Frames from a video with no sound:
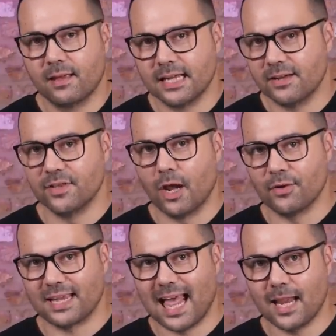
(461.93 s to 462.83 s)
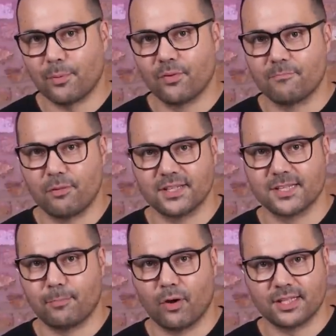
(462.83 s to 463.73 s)
Given the low calibre of
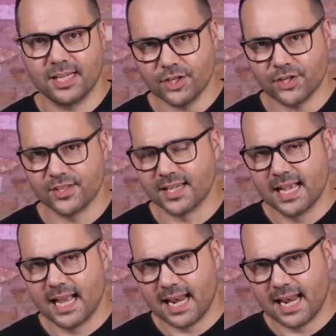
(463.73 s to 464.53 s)
Britain's politicians,